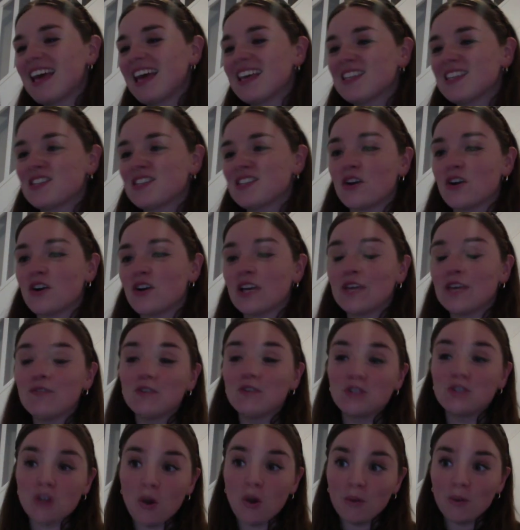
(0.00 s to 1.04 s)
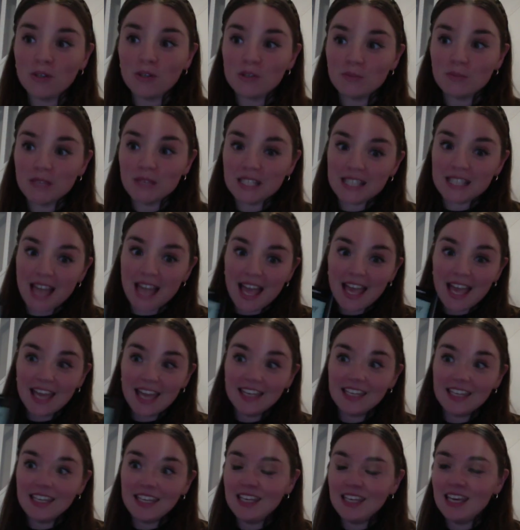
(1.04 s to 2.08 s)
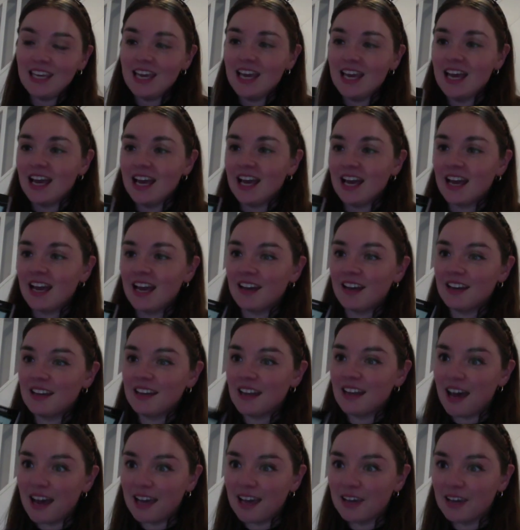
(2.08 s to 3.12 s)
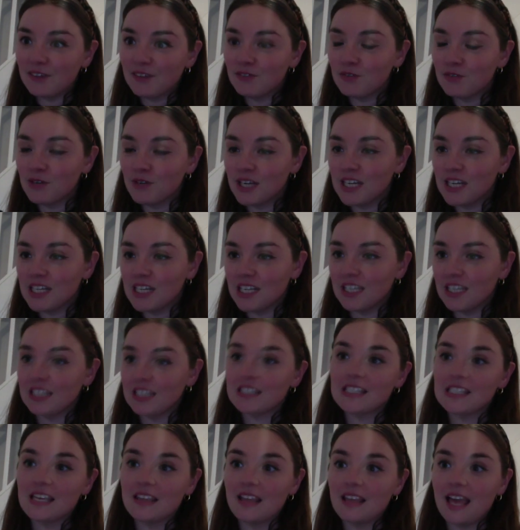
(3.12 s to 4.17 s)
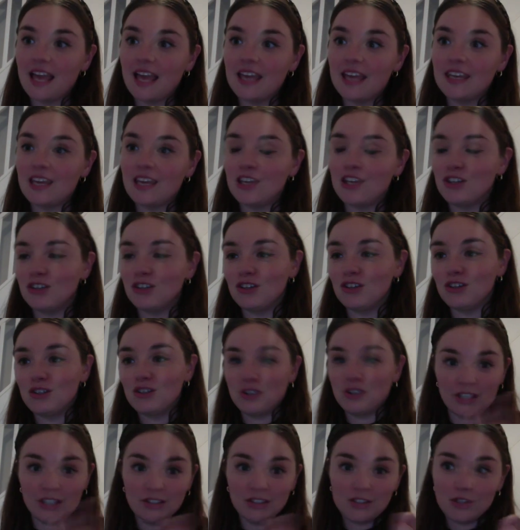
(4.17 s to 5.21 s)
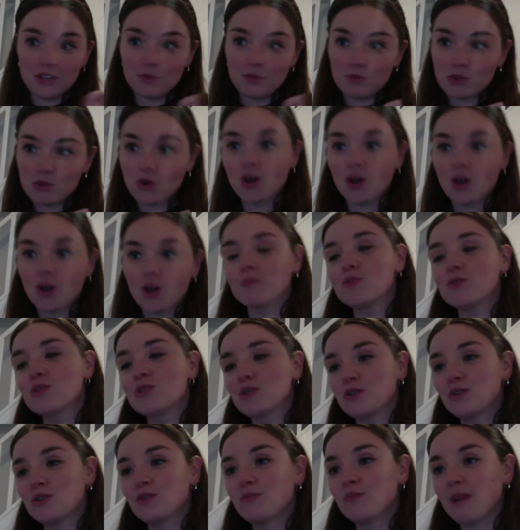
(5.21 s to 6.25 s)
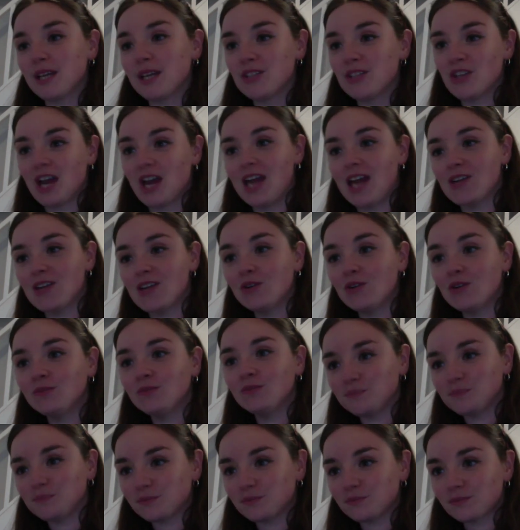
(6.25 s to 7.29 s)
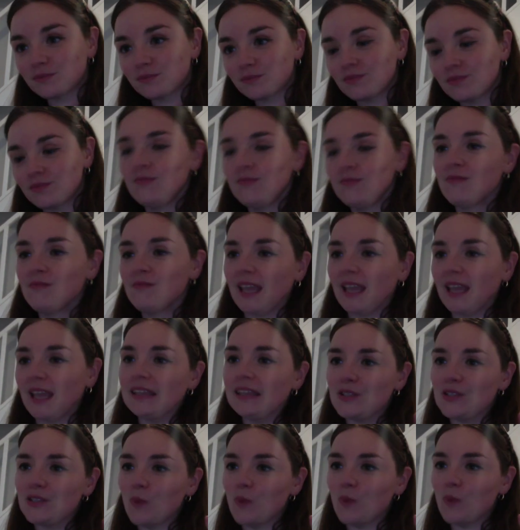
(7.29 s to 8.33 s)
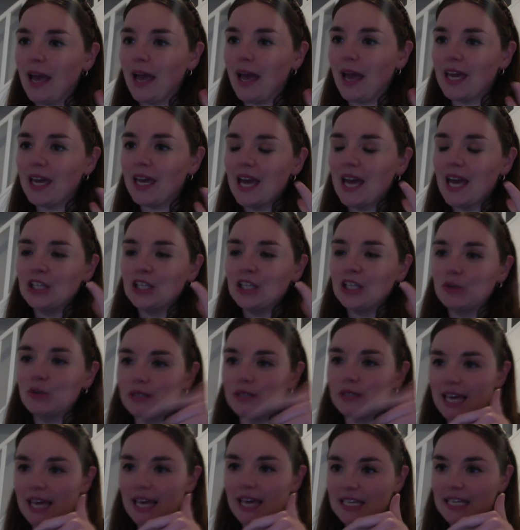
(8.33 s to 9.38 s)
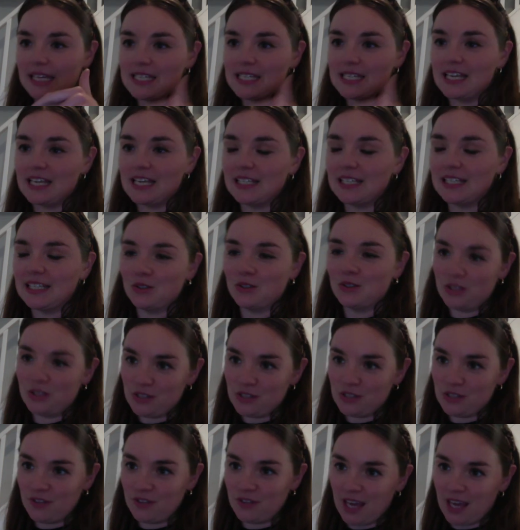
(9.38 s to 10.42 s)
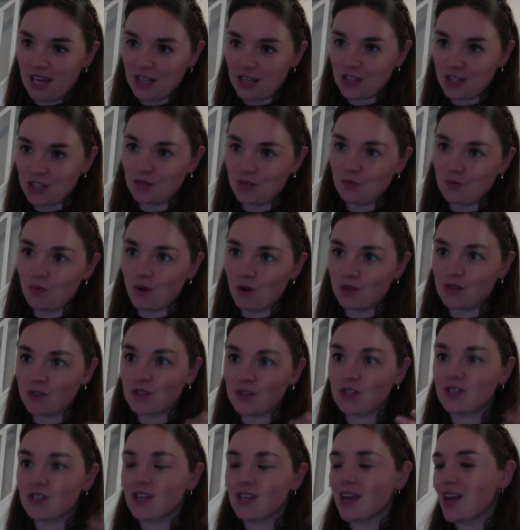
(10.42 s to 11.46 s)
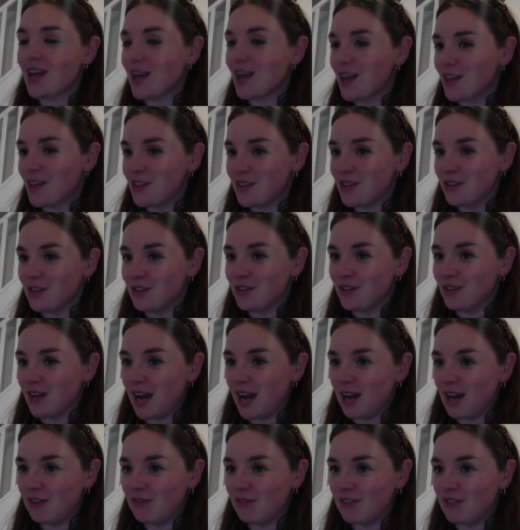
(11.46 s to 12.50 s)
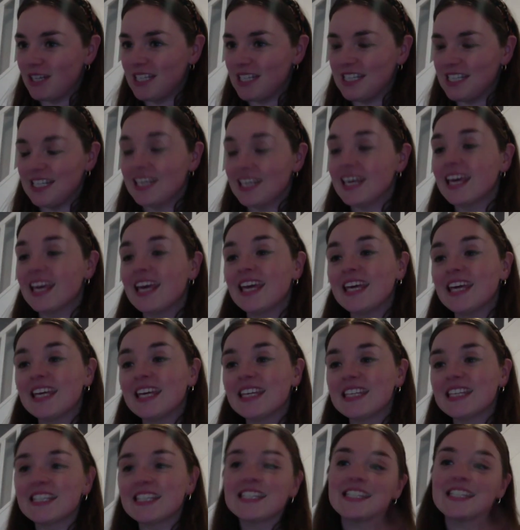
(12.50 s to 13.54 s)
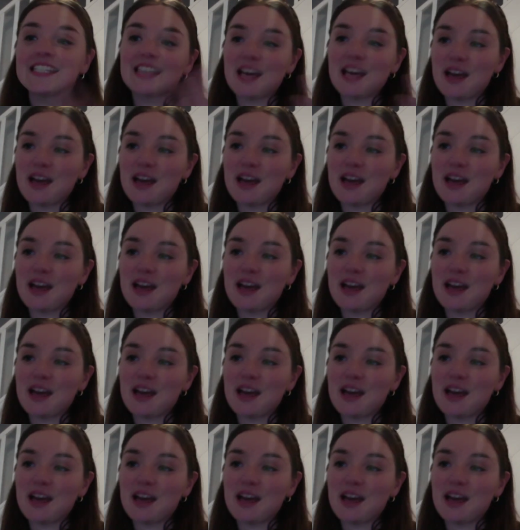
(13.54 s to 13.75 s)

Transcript: So if you don't want to miss any live readings, then you can subscribe to my channel. And this way you will get a little notification once the new live reading is